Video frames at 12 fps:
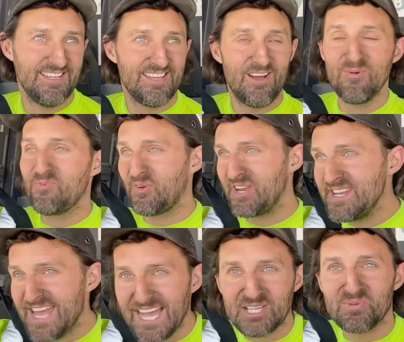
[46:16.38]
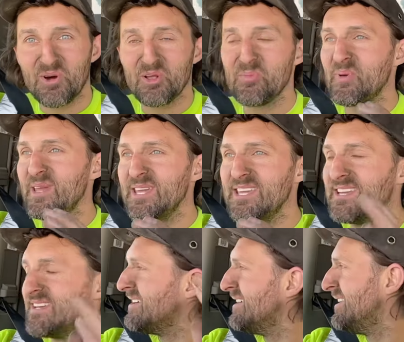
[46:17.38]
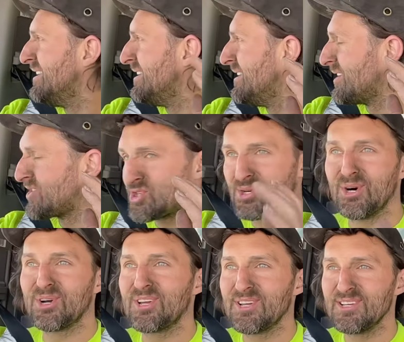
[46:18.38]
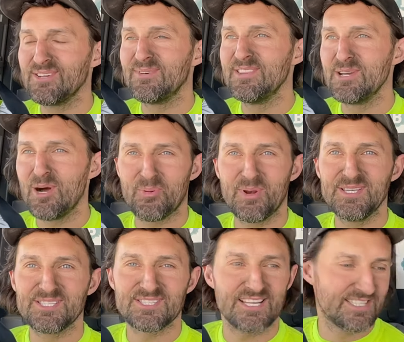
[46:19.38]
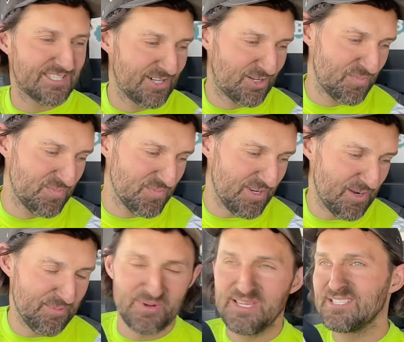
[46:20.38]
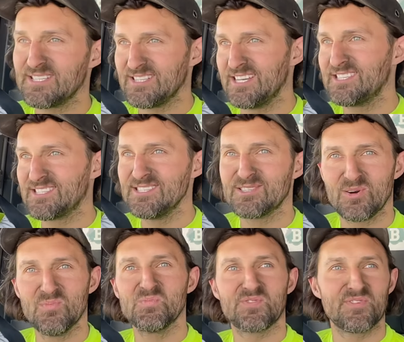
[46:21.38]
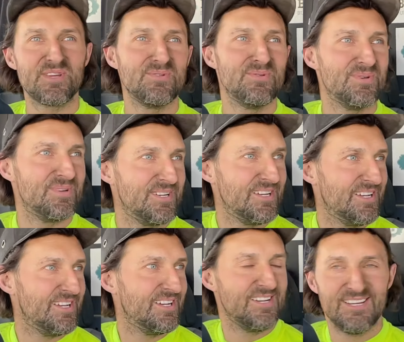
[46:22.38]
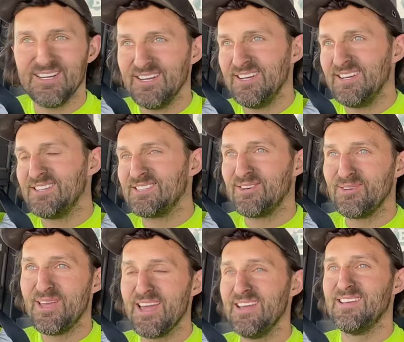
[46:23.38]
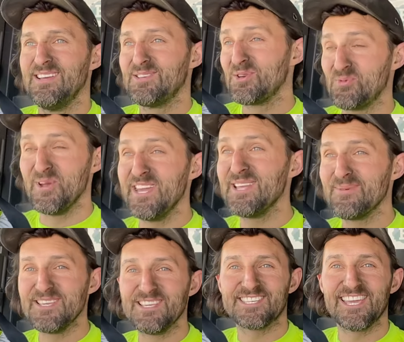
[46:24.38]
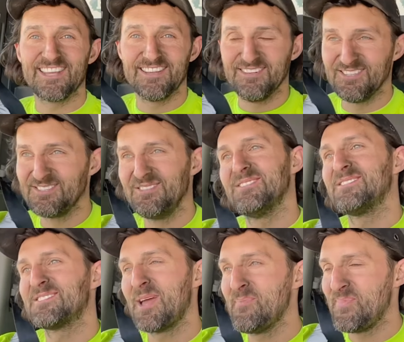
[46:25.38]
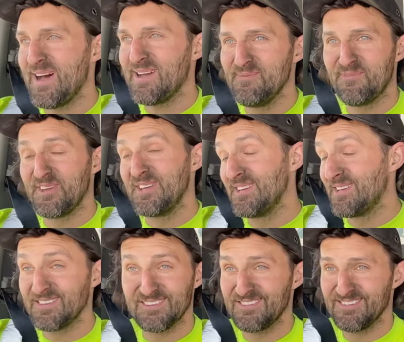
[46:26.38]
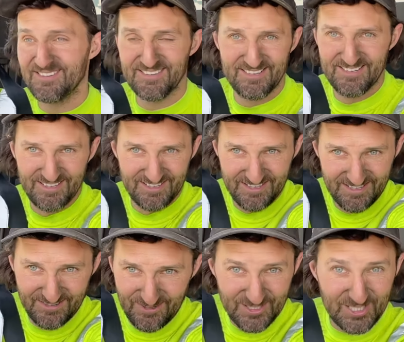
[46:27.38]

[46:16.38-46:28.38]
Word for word: hopefully next one will be a truck when the operator's license come operator's license comes through so yeah it's just weird when you take a little step back and think what's